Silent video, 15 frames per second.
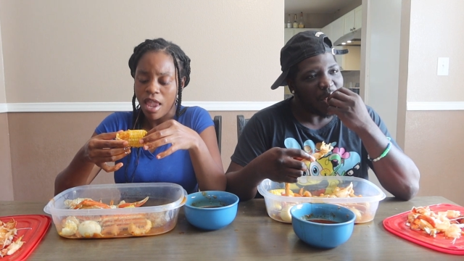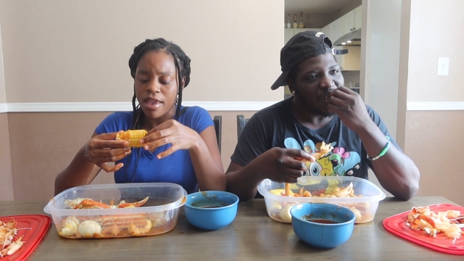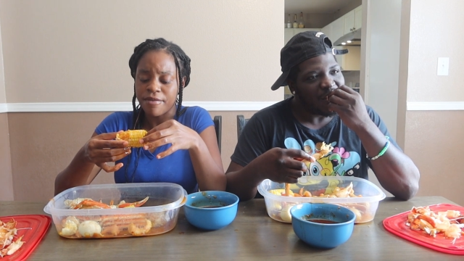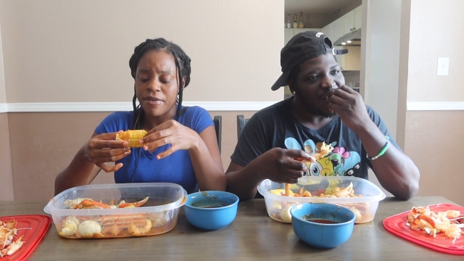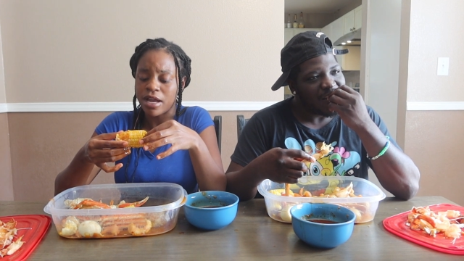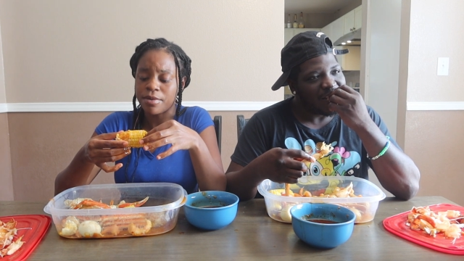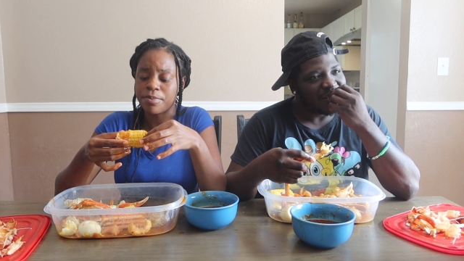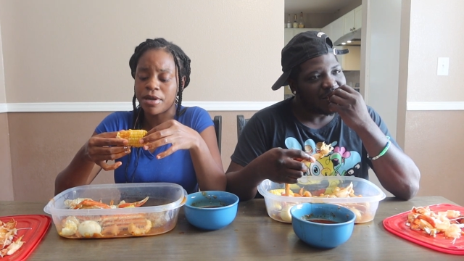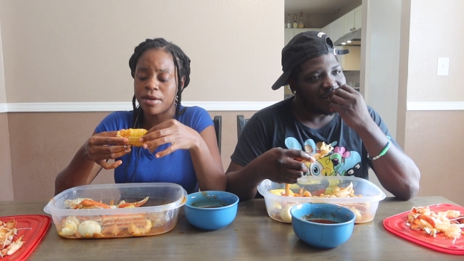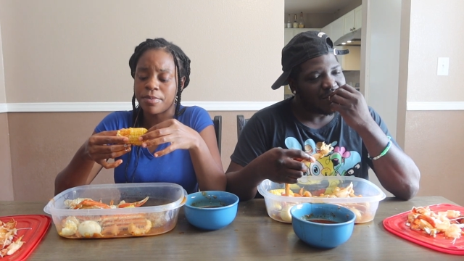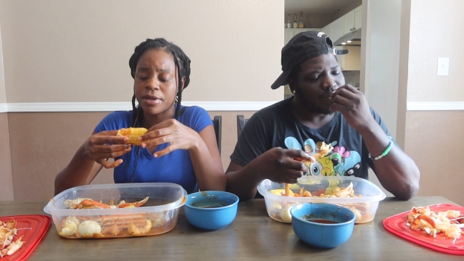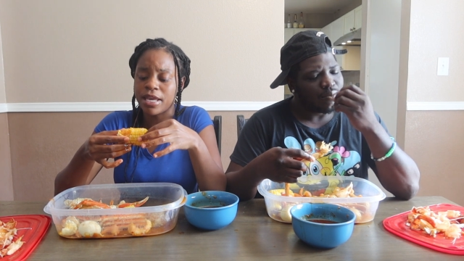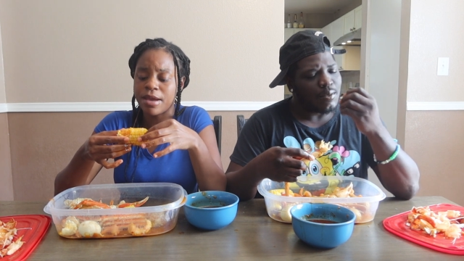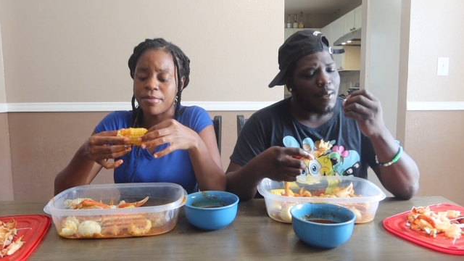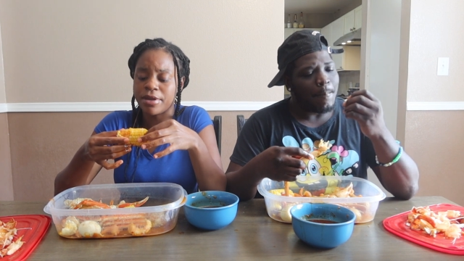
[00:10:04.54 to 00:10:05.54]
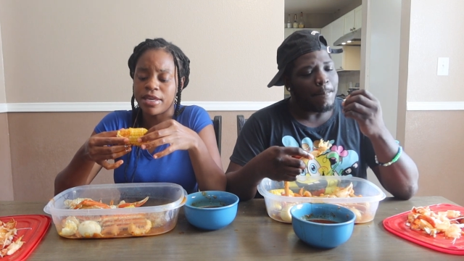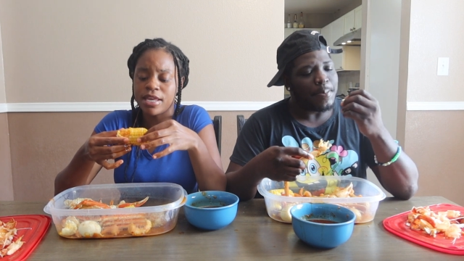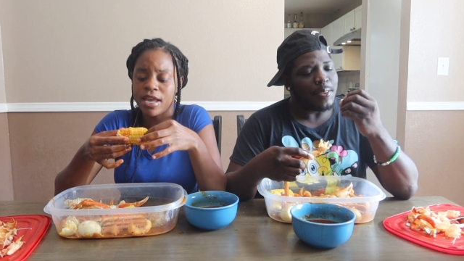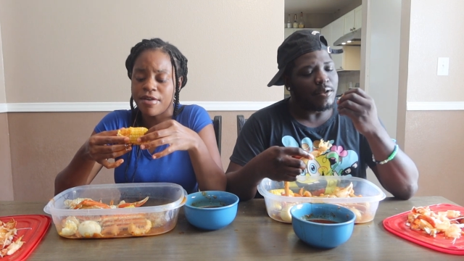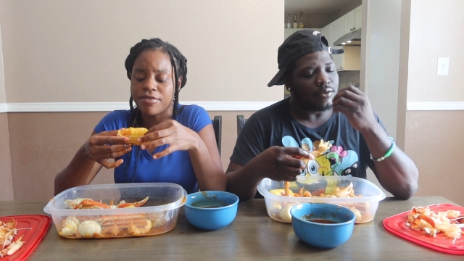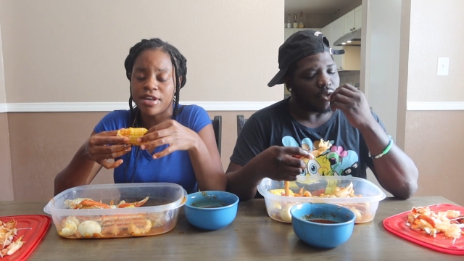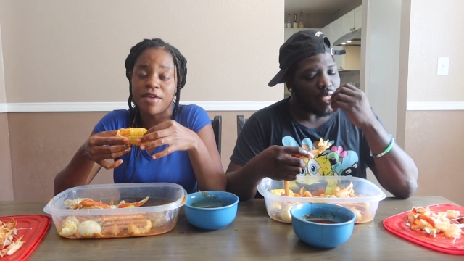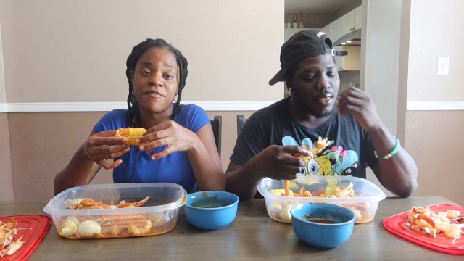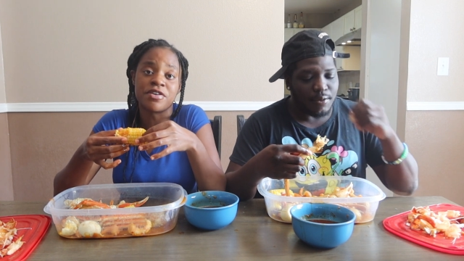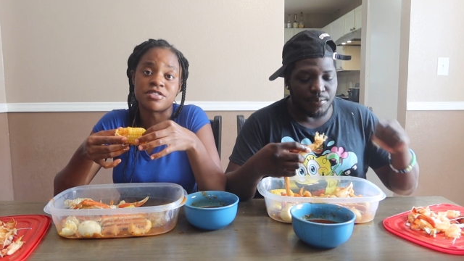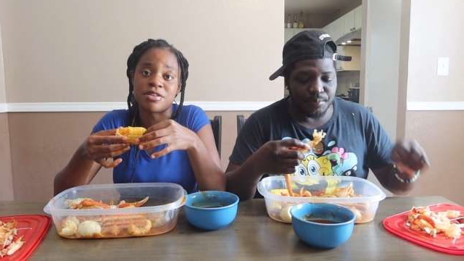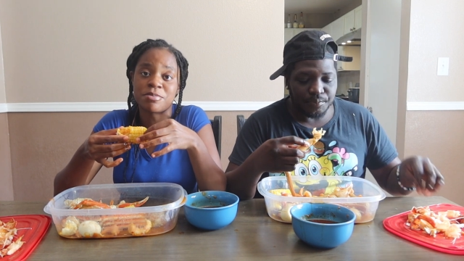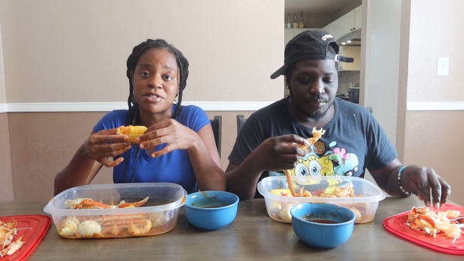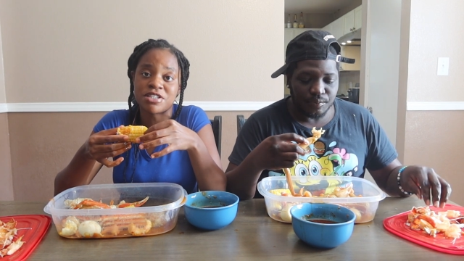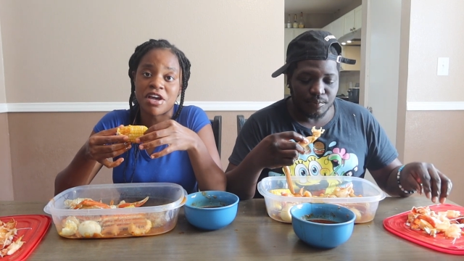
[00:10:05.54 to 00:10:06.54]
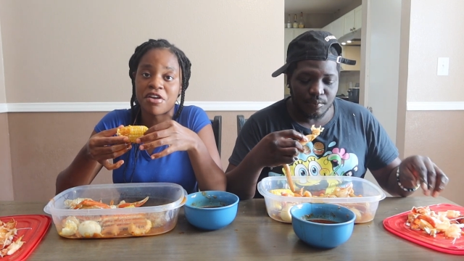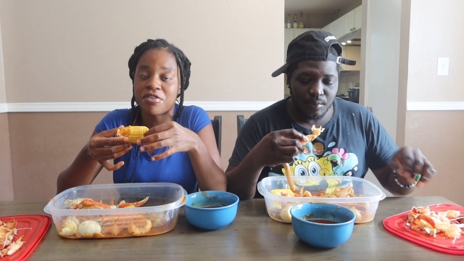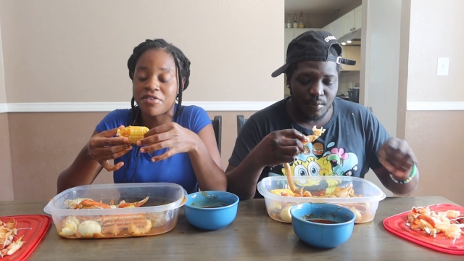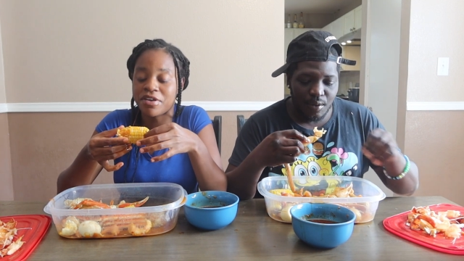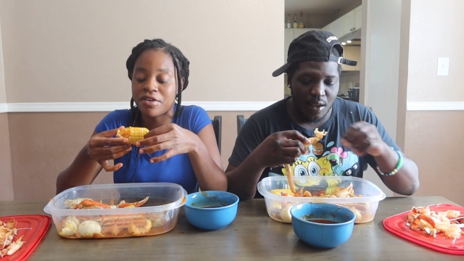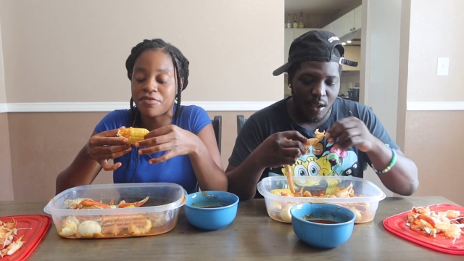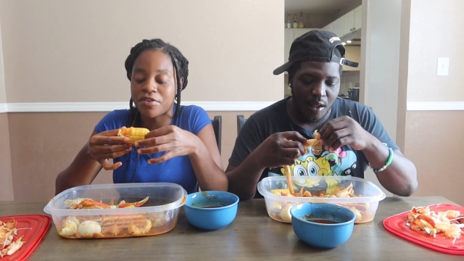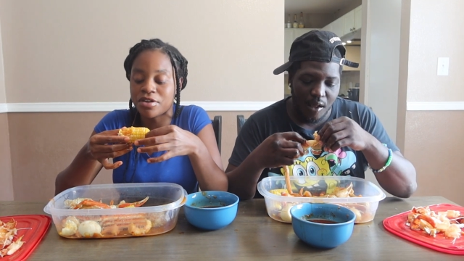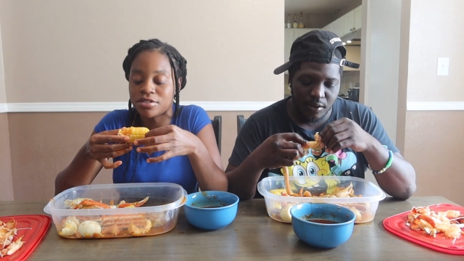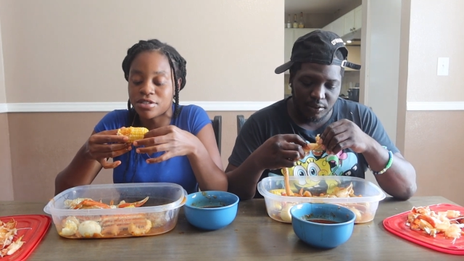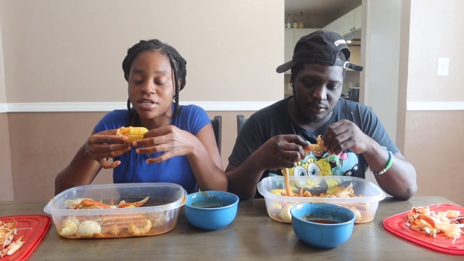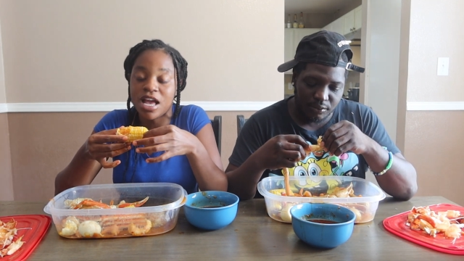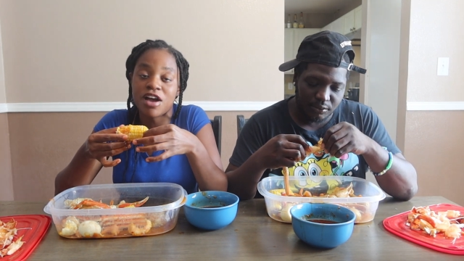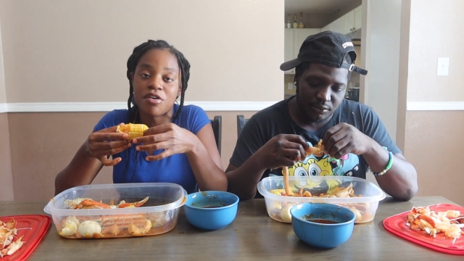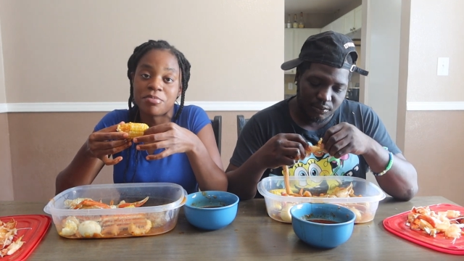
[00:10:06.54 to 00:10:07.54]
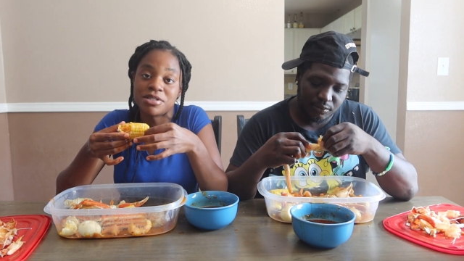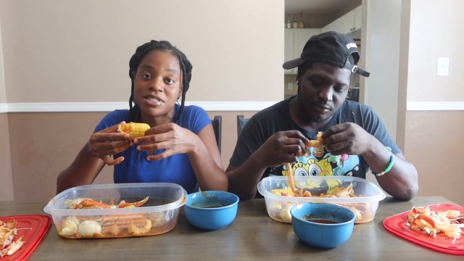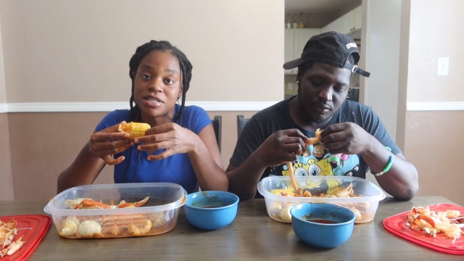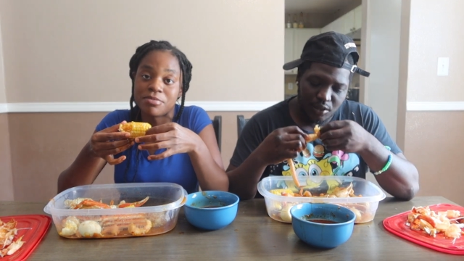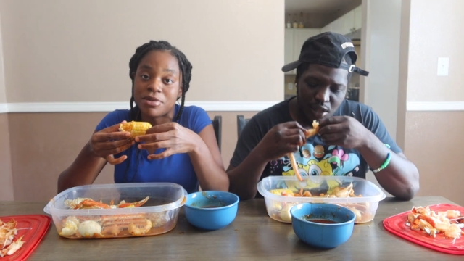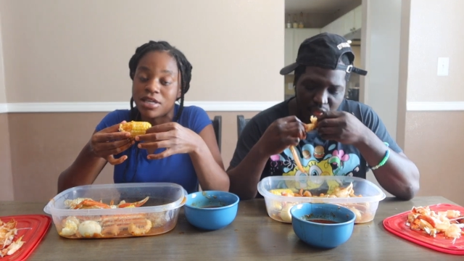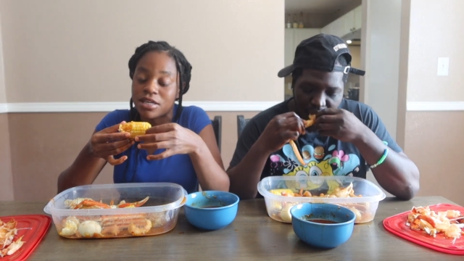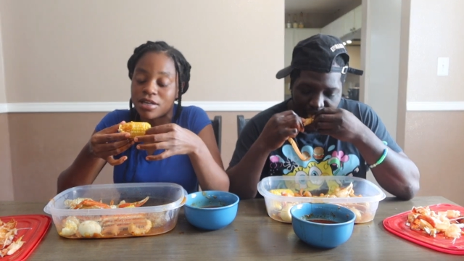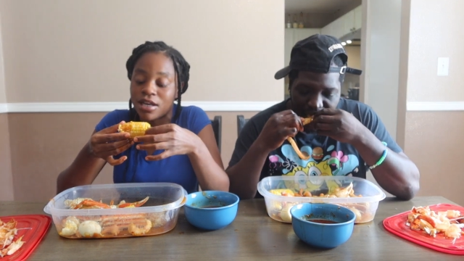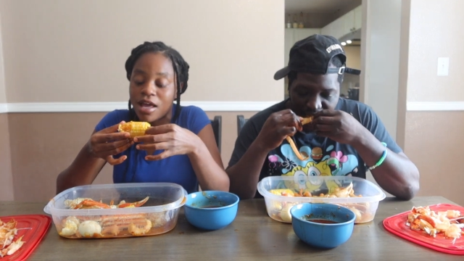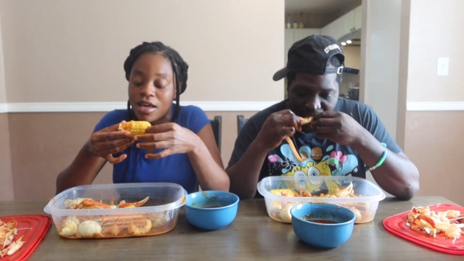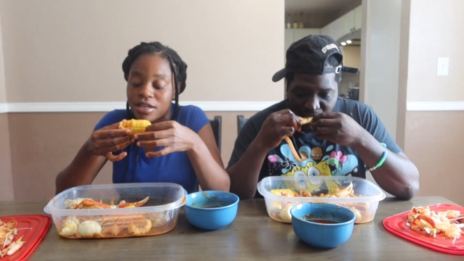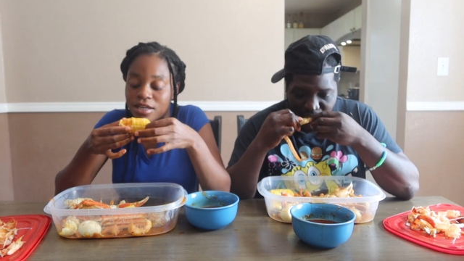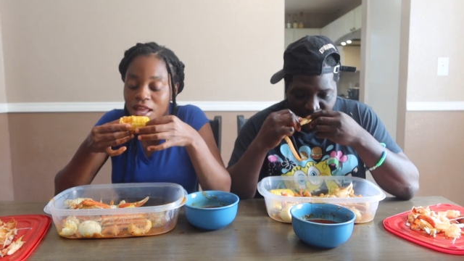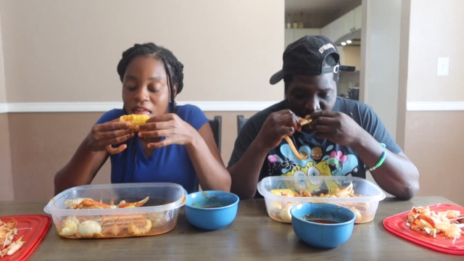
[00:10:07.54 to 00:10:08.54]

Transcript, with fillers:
Speaker 1: if I pick up a camera, eat every day. First, I'm gonna start over here first, so y'all gonna see me eat a lot.